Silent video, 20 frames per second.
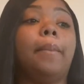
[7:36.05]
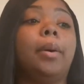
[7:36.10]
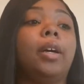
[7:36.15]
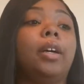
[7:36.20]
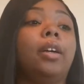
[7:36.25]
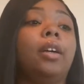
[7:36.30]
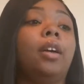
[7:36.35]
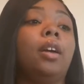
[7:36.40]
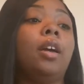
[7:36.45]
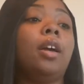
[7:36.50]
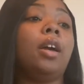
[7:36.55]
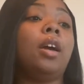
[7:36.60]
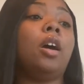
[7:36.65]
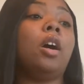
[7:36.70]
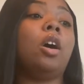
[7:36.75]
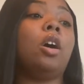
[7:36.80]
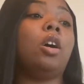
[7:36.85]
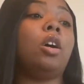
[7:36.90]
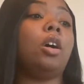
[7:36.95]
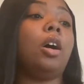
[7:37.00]
but
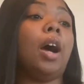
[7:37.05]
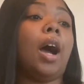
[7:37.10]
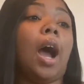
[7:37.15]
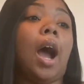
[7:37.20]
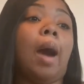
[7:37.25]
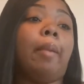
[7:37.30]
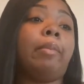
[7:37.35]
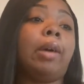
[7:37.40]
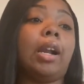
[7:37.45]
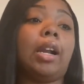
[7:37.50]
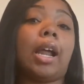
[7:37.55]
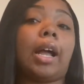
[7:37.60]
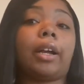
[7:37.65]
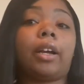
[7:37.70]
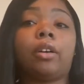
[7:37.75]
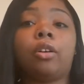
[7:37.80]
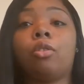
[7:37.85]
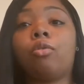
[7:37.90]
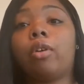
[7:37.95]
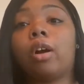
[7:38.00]
I'm not
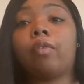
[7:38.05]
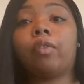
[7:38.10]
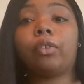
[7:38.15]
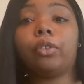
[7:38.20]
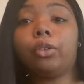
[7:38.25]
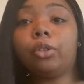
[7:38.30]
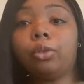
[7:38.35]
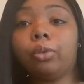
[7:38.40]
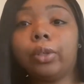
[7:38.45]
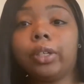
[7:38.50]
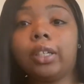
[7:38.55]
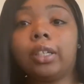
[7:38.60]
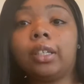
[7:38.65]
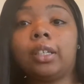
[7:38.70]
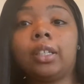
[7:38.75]
knocking whoever do it.